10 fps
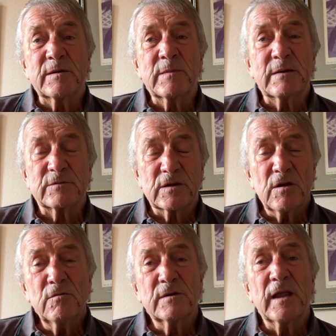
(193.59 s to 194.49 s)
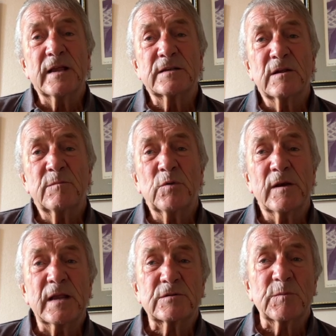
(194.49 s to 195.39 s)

And it was a cold day, so I'd put an extra